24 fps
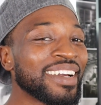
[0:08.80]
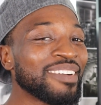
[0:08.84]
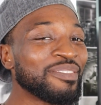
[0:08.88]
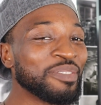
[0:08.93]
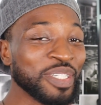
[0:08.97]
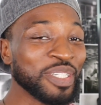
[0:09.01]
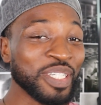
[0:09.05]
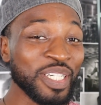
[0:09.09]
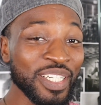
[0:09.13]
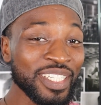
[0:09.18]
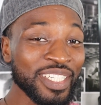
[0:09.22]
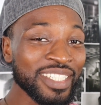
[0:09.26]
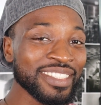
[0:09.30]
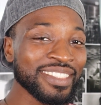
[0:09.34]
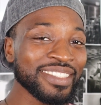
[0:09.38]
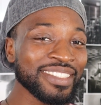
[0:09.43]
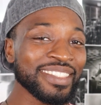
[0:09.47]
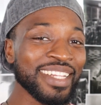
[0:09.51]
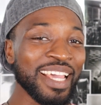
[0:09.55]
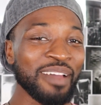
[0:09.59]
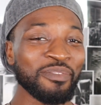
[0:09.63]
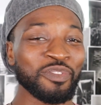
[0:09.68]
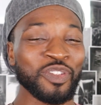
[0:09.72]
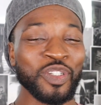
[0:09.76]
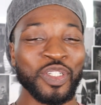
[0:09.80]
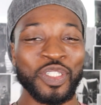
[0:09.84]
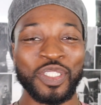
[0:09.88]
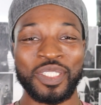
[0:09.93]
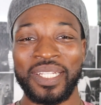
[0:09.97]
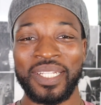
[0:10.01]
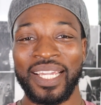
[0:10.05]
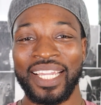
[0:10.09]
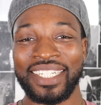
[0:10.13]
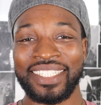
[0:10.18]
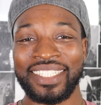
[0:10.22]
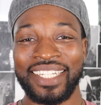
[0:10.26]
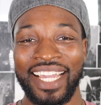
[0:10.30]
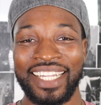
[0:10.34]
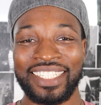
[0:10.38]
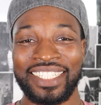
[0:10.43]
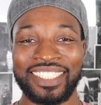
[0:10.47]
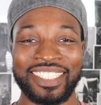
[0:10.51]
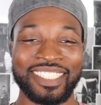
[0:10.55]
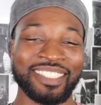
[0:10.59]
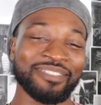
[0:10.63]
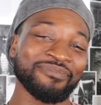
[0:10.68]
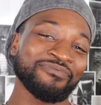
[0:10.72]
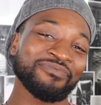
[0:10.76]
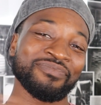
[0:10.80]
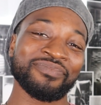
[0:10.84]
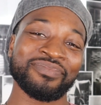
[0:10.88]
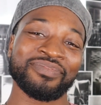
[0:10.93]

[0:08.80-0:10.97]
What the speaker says: We good? Having a good day, nights?